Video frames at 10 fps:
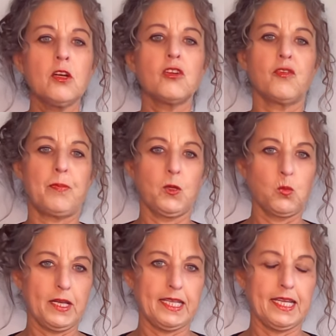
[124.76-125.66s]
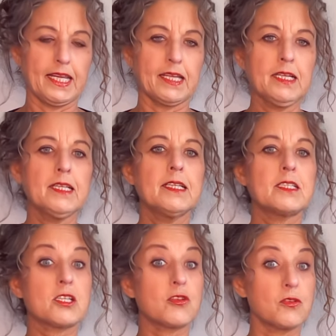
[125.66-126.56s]
who've been waiting
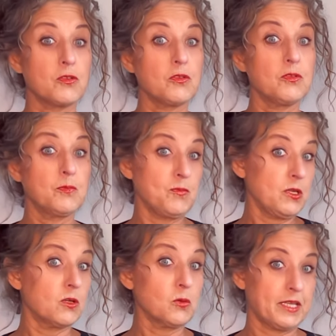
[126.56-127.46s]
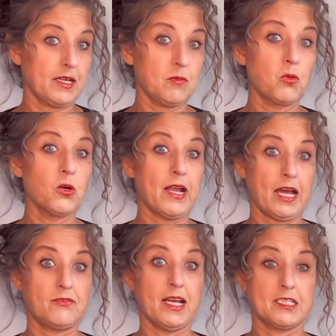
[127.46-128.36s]
to, you know, get a more
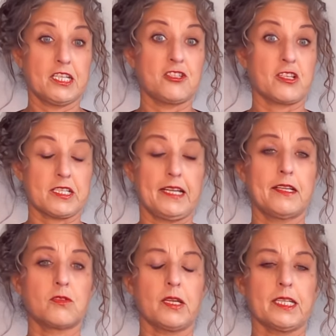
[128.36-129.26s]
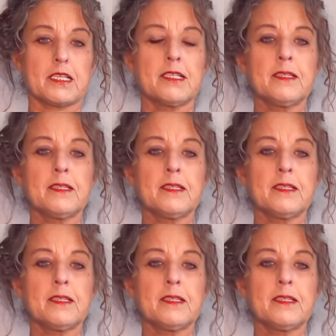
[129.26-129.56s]
advantageous lending rate.